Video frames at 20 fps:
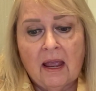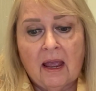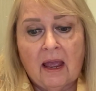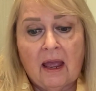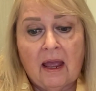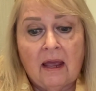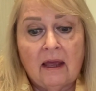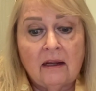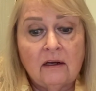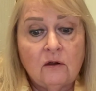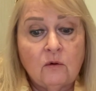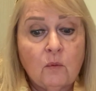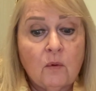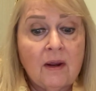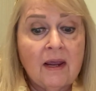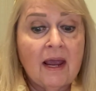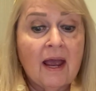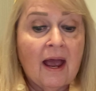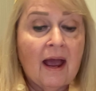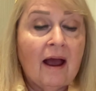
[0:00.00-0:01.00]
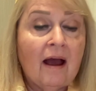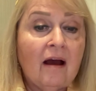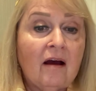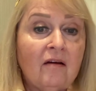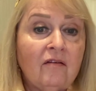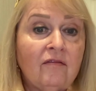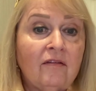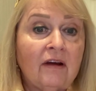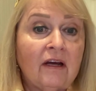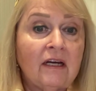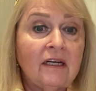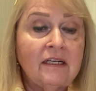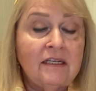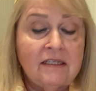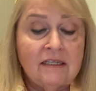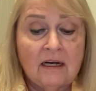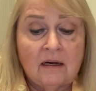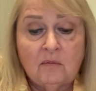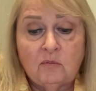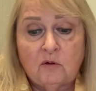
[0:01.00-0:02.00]
and we have a
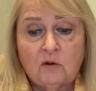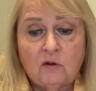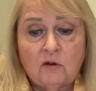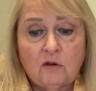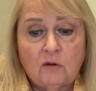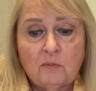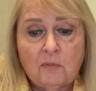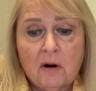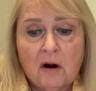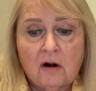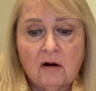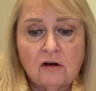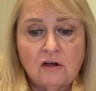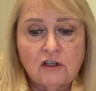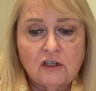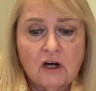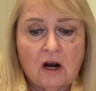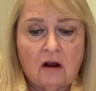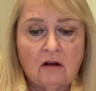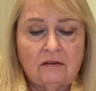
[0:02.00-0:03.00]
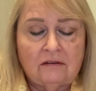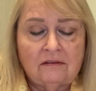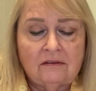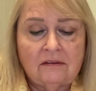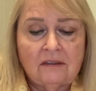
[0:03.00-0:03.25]
double parashat.